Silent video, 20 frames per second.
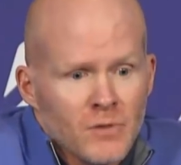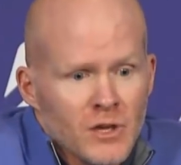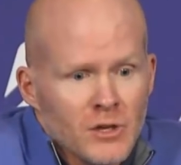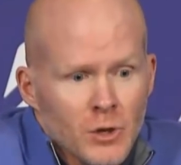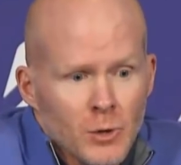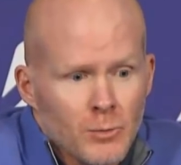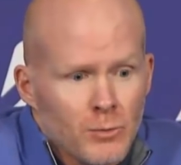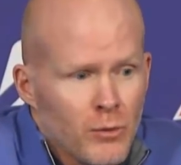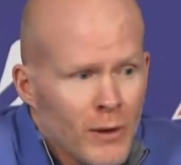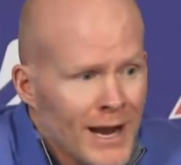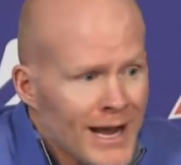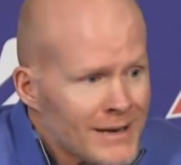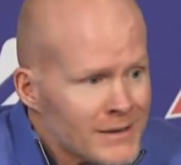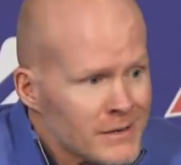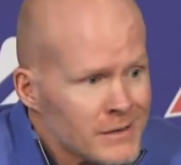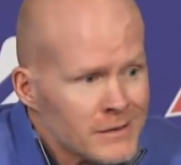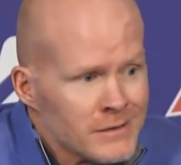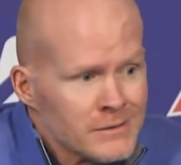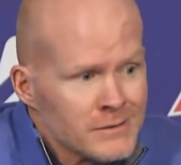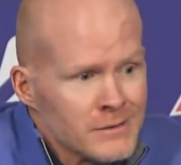You know,
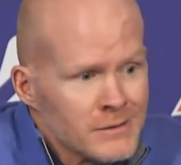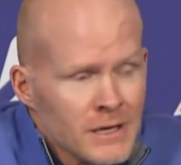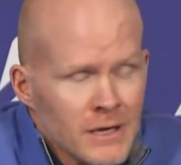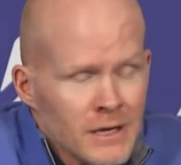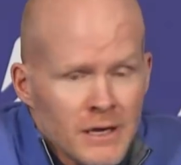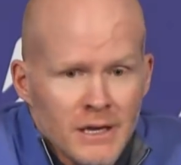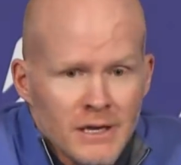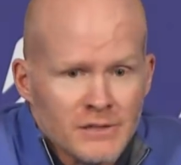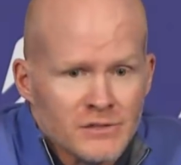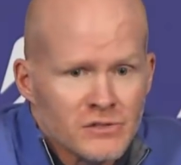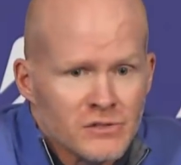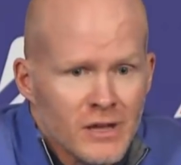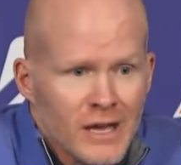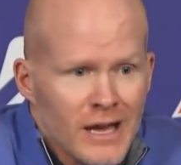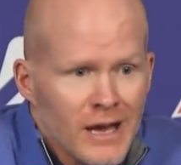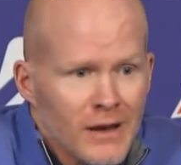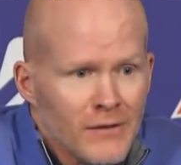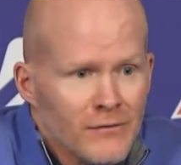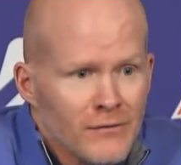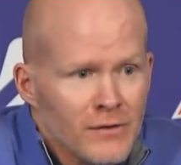Brandon and his
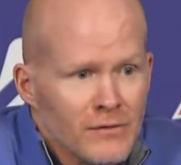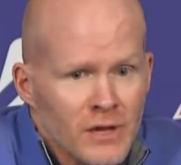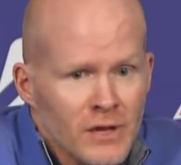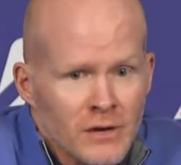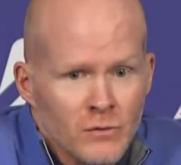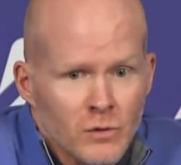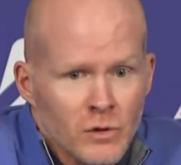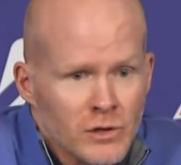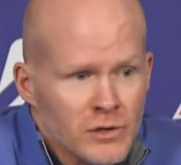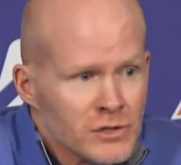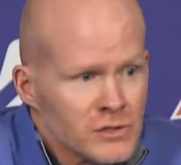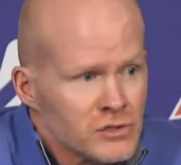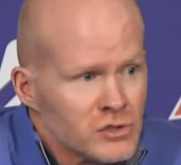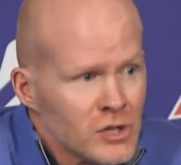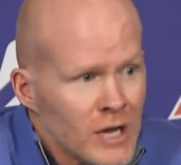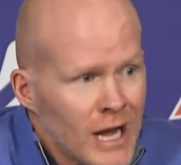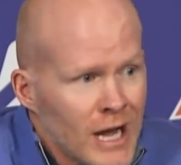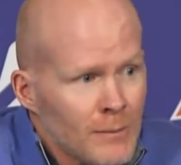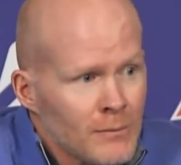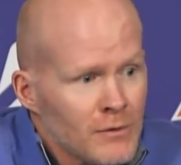staff have done a really good
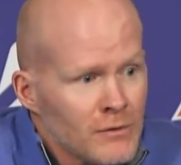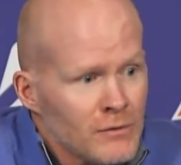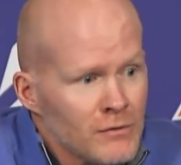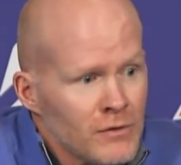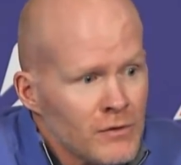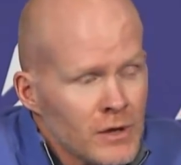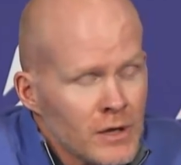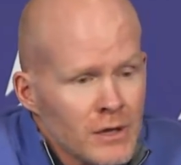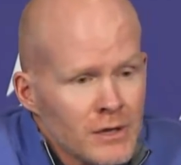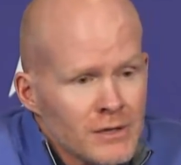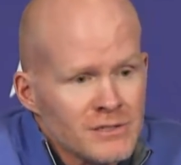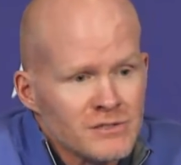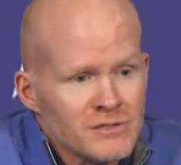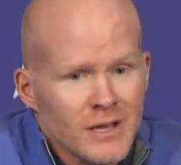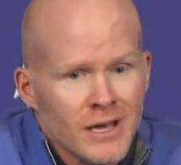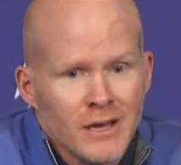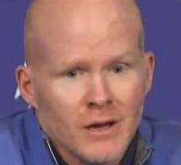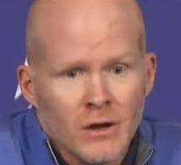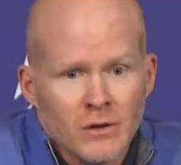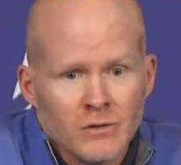job of
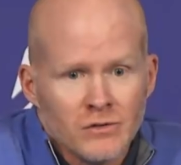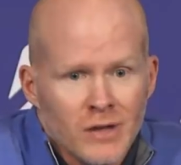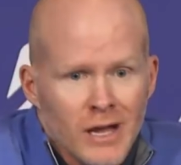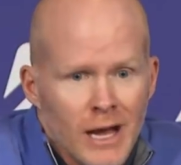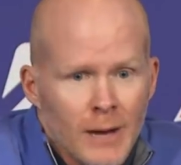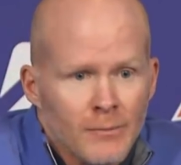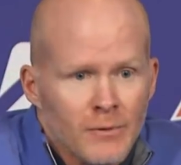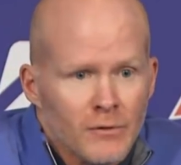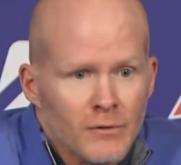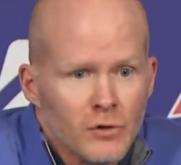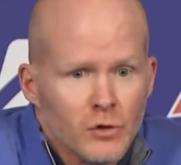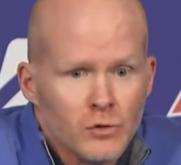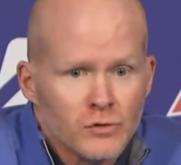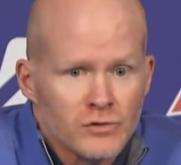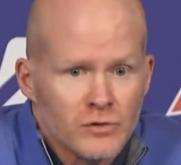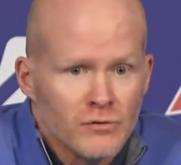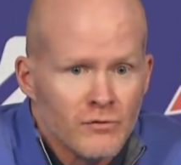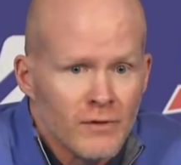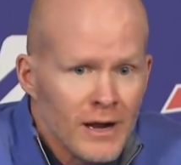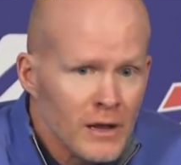staying on top of
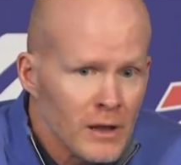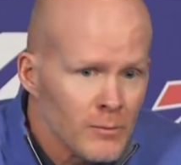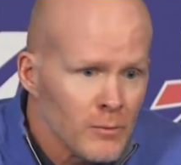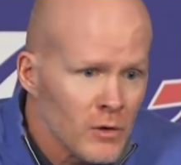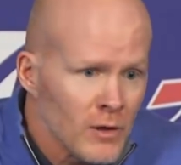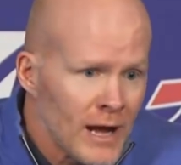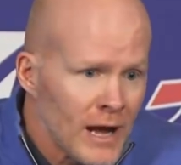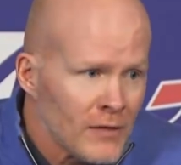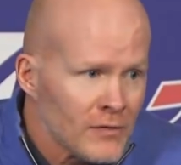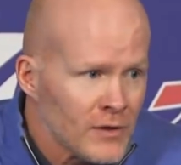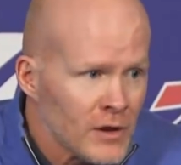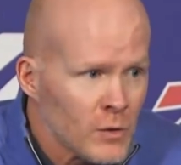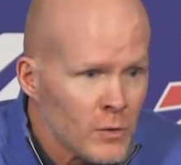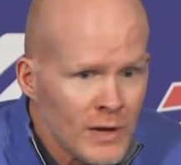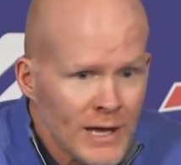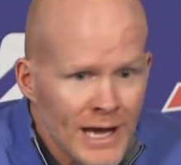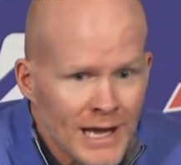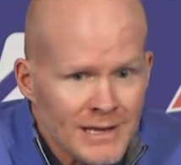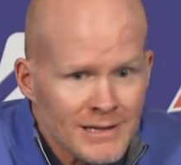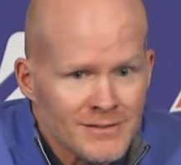who's available out there.
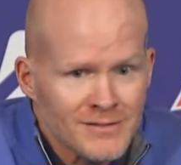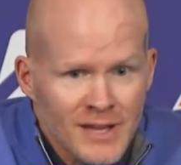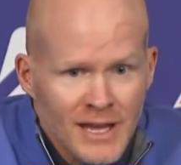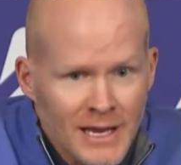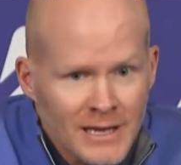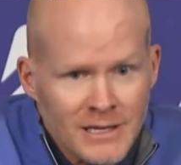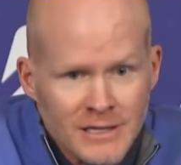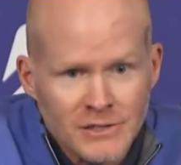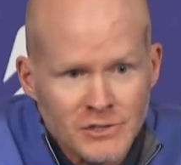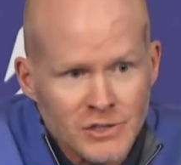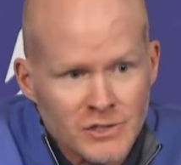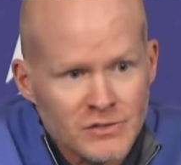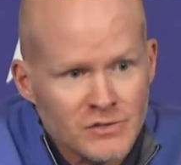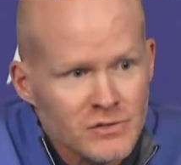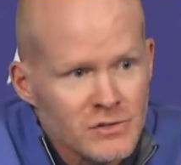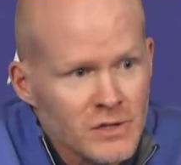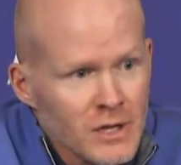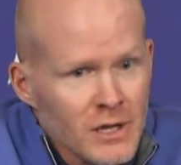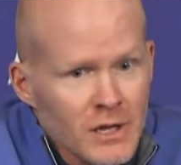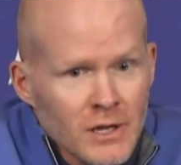We added Tenney
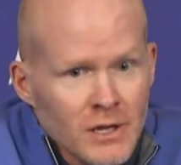just